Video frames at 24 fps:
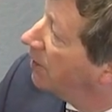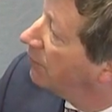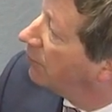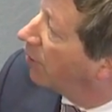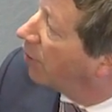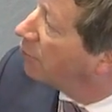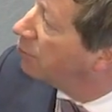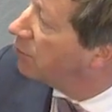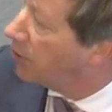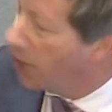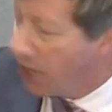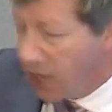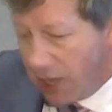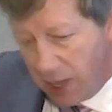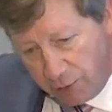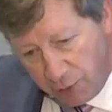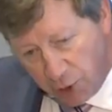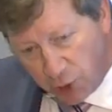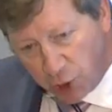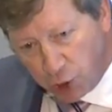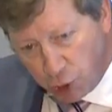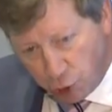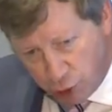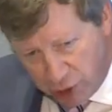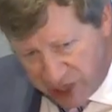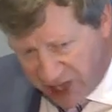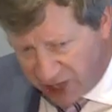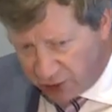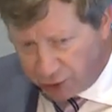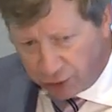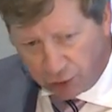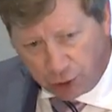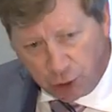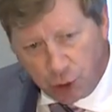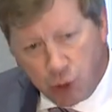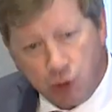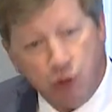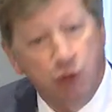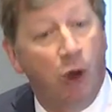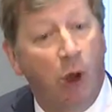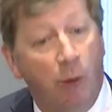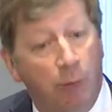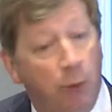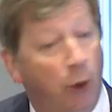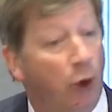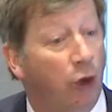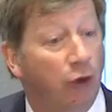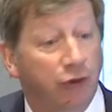Now, the Greeks could
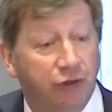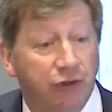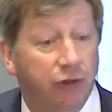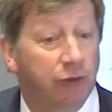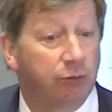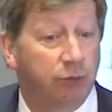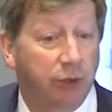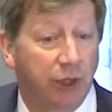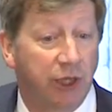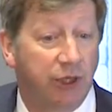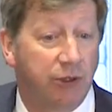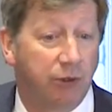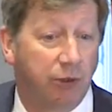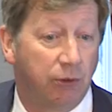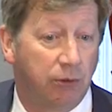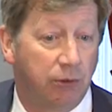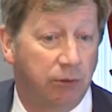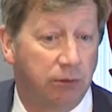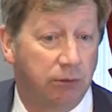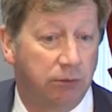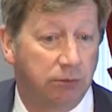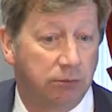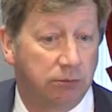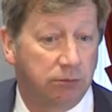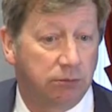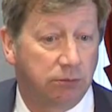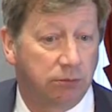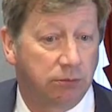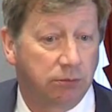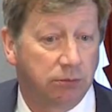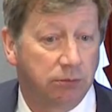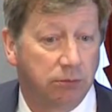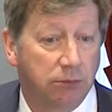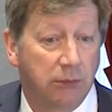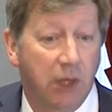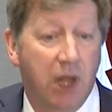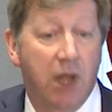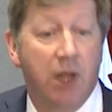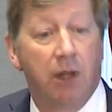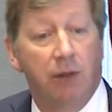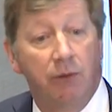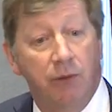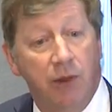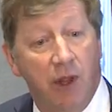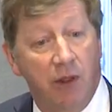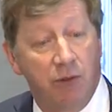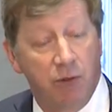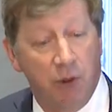not possibly know
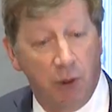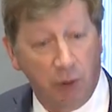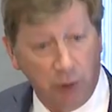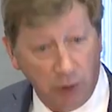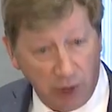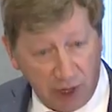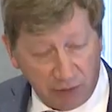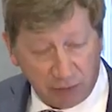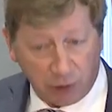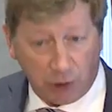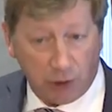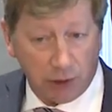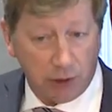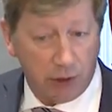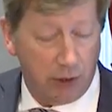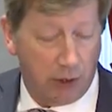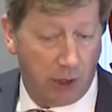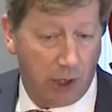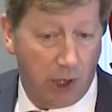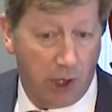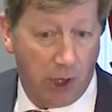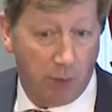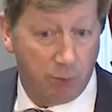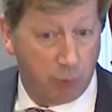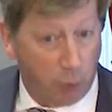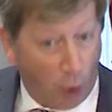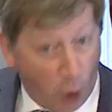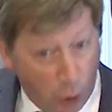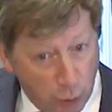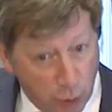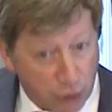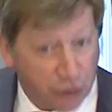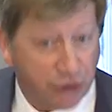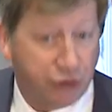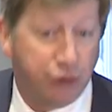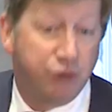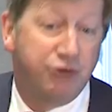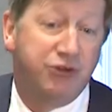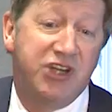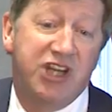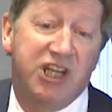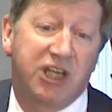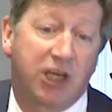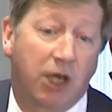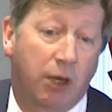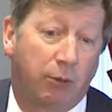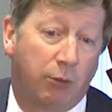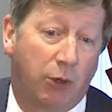that the liver, uh, almost
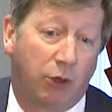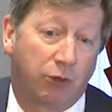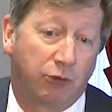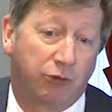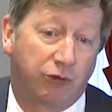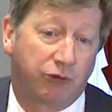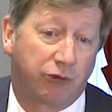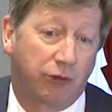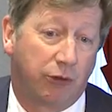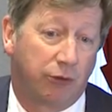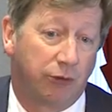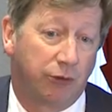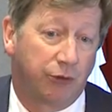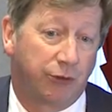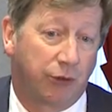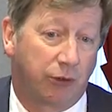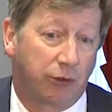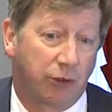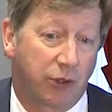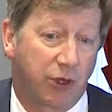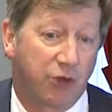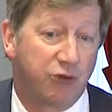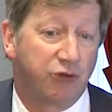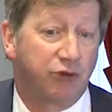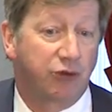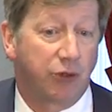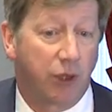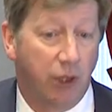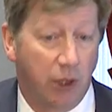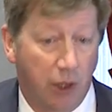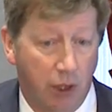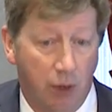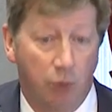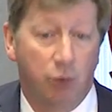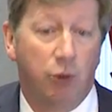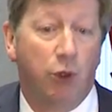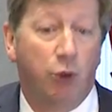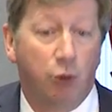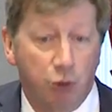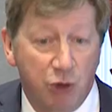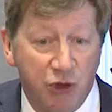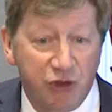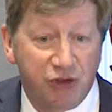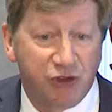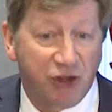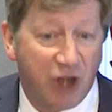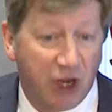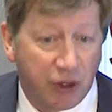unique among solid organs, will
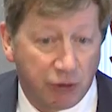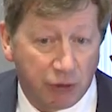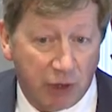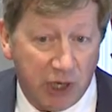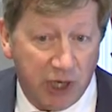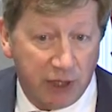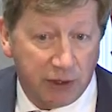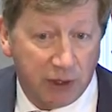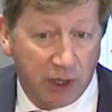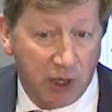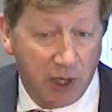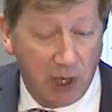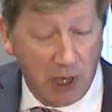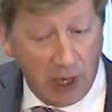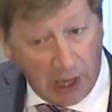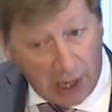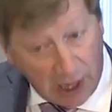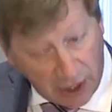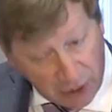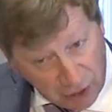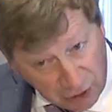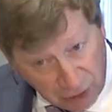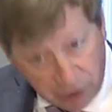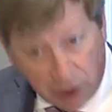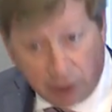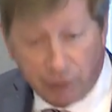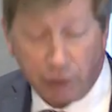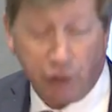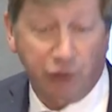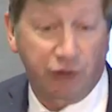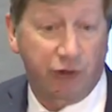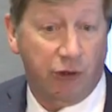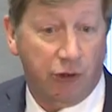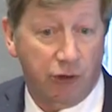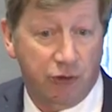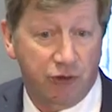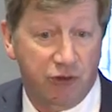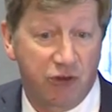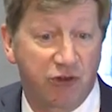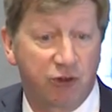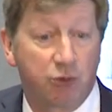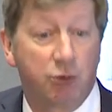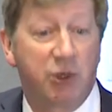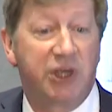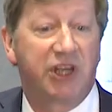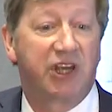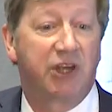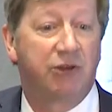regenerate. And as liver
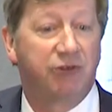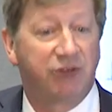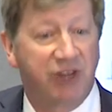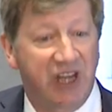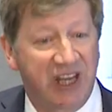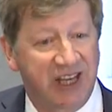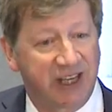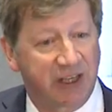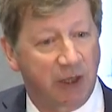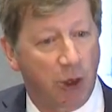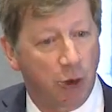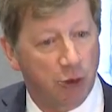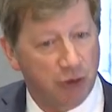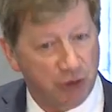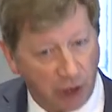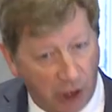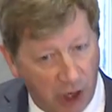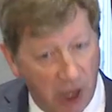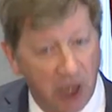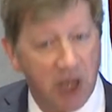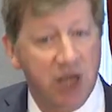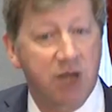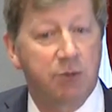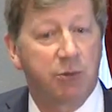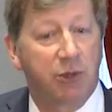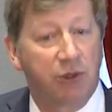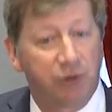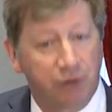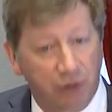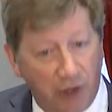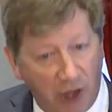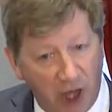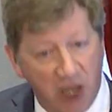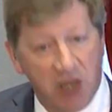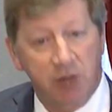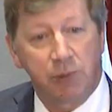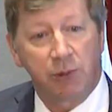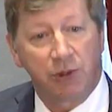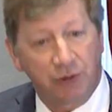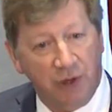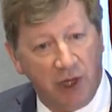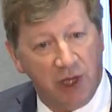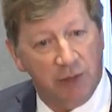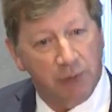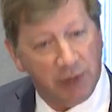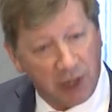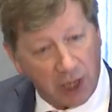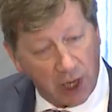surgeons, we can take it out time and time and
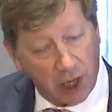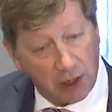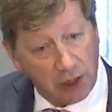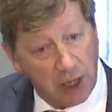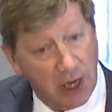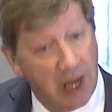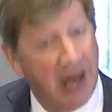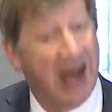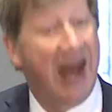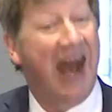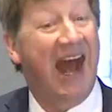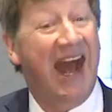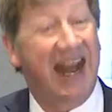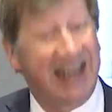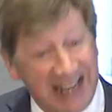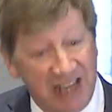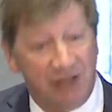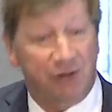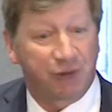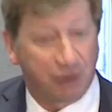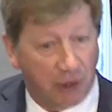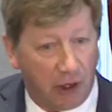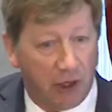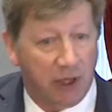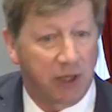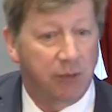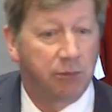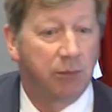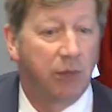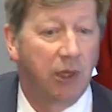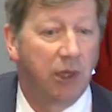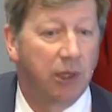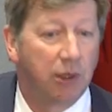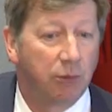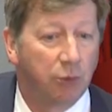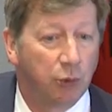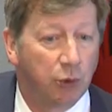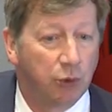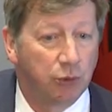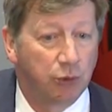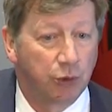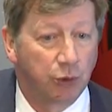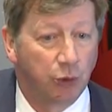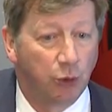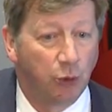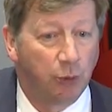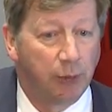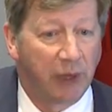time again, and each time it will
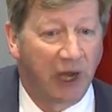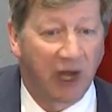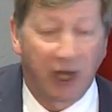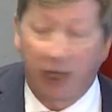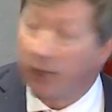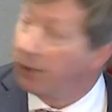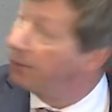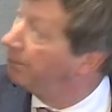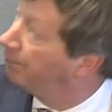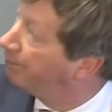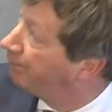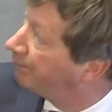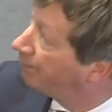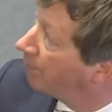grow back.